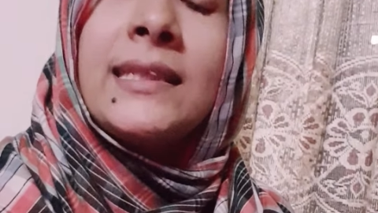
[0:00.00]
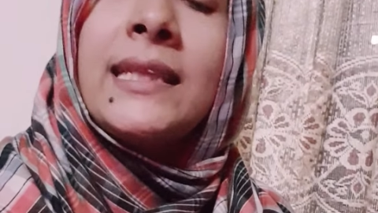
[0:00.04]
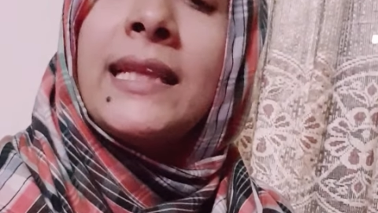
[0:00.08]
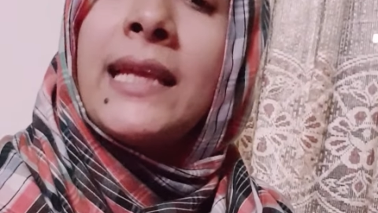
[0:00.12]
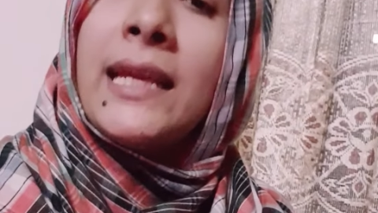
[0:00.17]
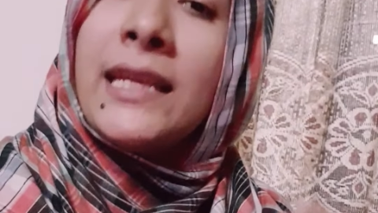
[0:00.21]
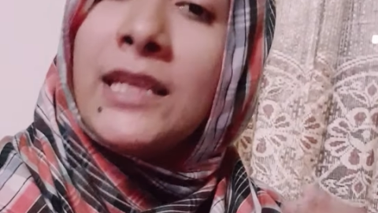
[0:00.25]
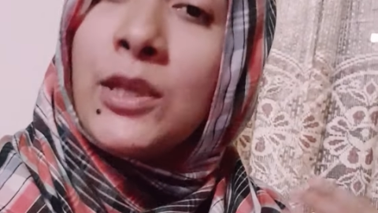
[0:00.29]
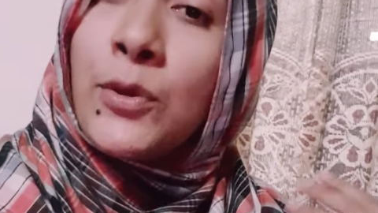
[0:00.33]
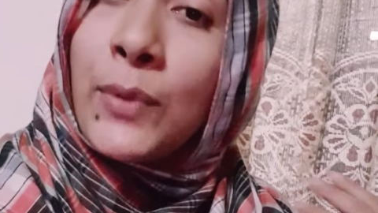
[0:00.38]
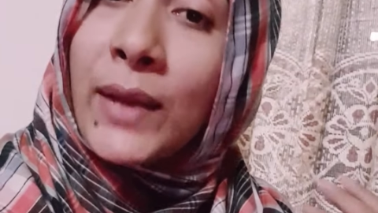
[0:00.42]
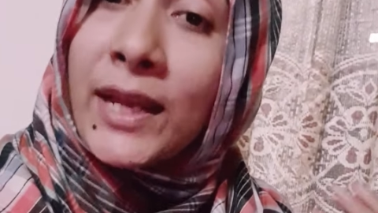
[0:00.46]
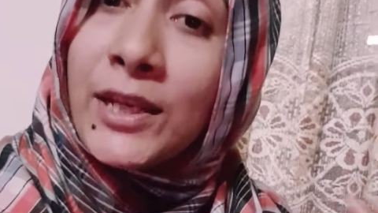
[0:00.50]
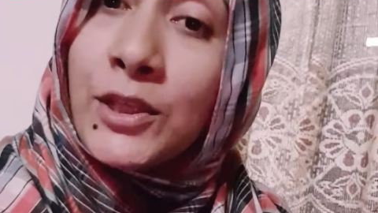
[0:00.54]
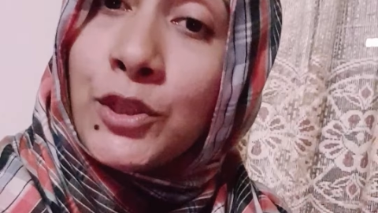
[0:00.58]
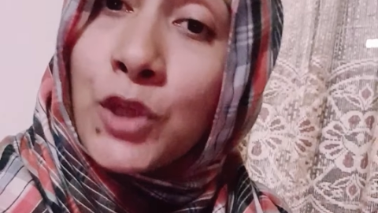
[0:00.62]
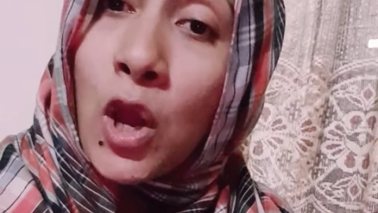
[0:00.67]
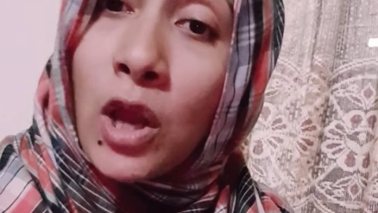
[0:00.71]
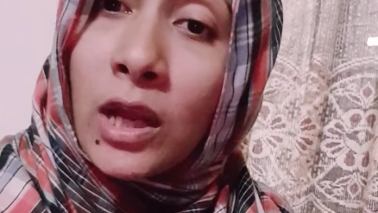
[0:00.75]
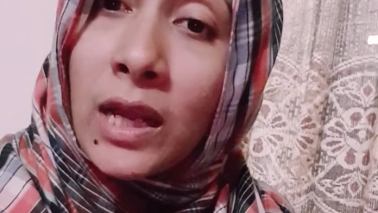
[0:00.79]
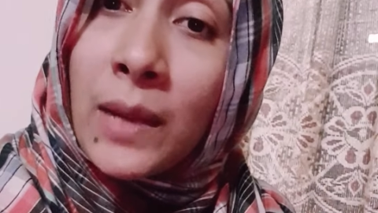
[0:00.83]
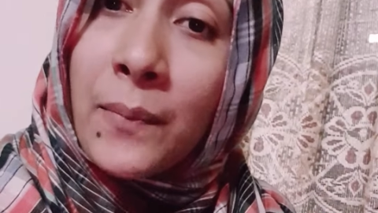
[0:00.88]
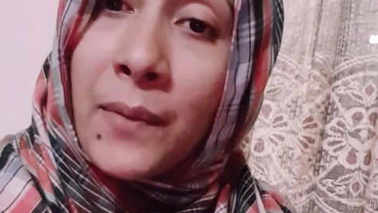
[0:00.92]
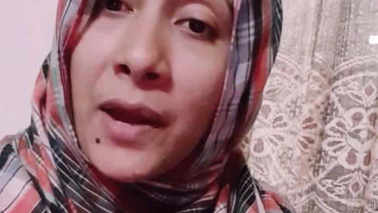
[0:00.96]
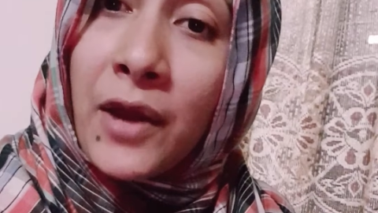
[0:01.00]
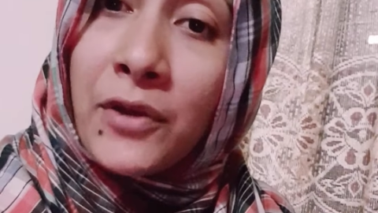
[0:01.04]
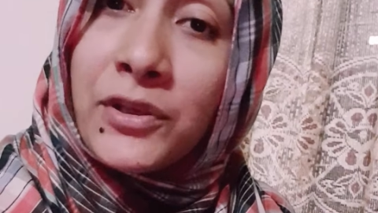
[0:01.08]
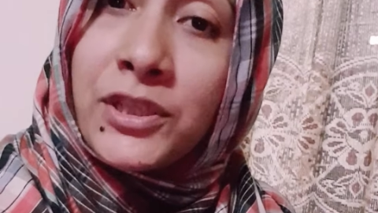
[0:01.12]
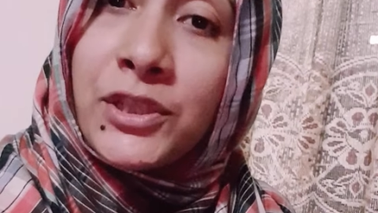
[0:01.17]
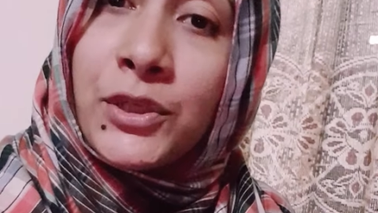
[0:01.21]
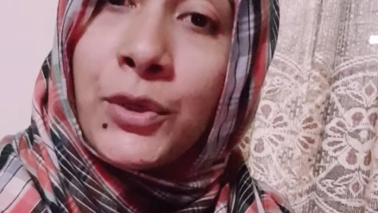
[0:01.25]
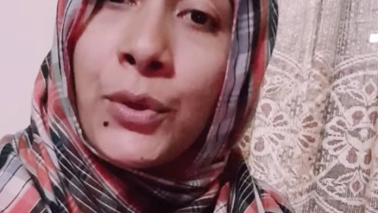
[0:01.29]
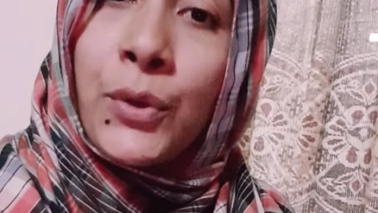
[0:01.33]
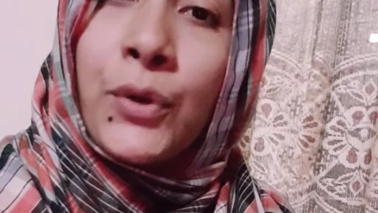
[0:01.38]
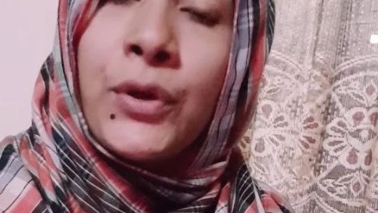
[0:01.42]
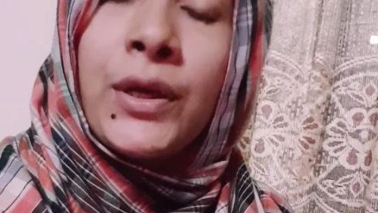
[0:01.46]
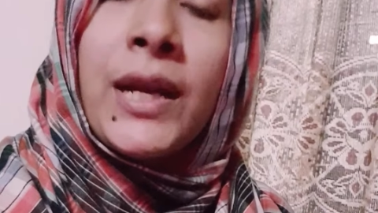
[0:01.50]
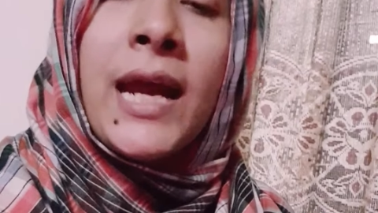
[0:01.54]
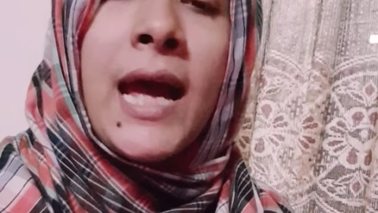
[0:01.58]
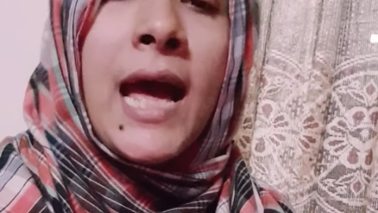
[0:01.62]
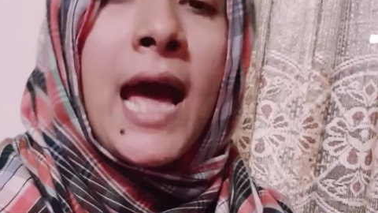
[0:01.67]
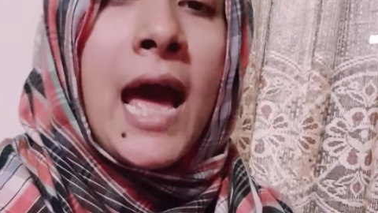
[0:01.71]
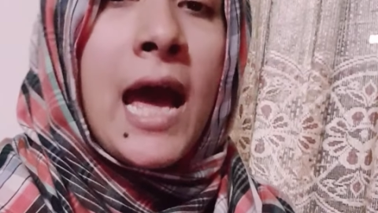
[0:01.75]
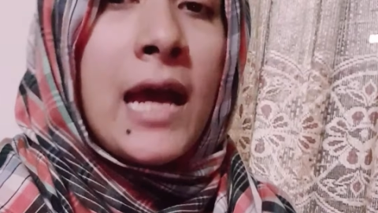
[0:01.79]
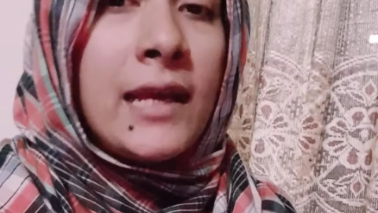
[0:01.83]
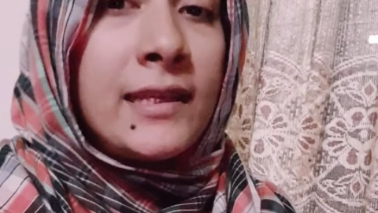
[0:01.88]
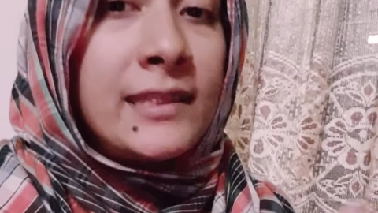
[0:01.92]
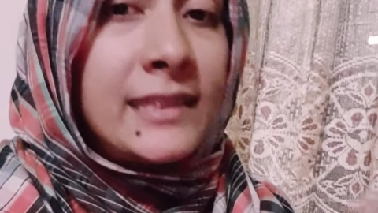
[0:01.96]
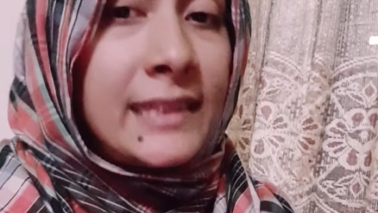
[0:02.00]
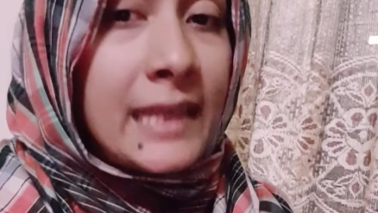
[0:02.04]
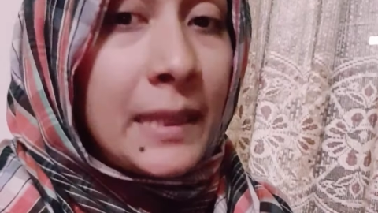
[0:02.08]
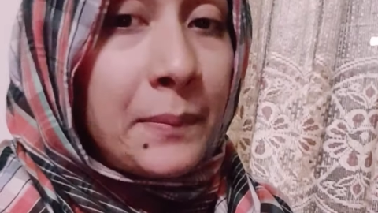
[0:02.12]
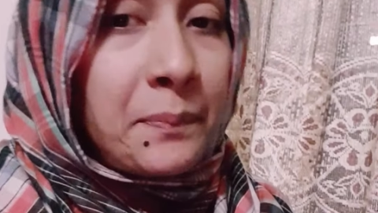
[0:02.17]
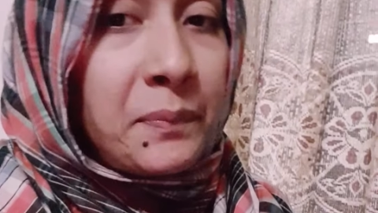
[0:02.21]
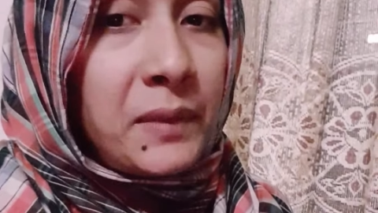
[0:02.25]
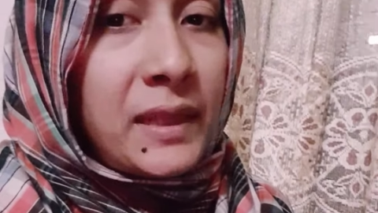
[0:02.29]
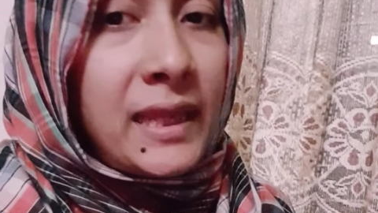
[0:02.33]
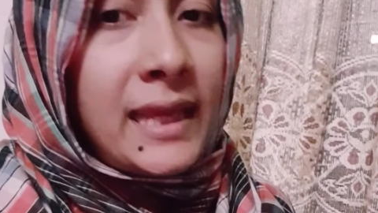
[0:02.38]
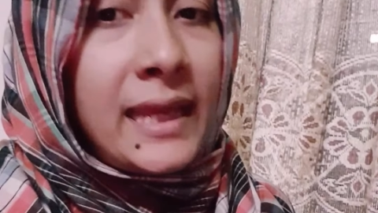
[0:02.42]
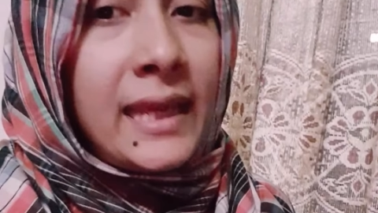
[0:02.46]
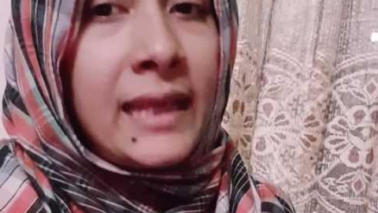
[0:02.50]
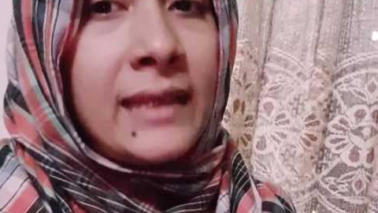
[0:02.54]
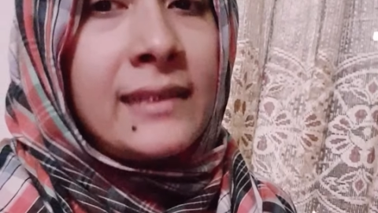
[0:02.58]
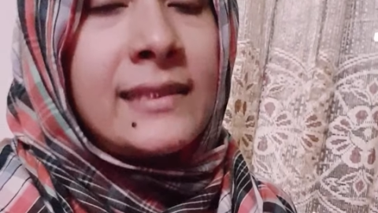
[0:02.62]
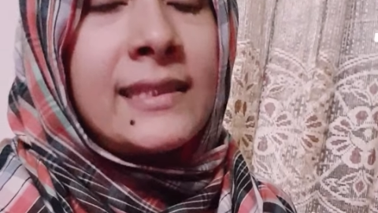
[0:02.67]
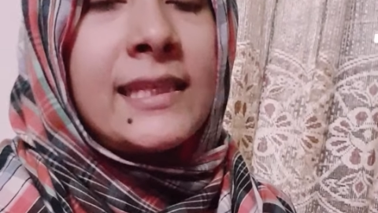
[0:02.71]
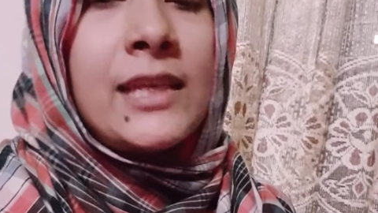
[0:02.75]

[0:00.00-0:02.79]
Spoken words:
You can talk about your siblings,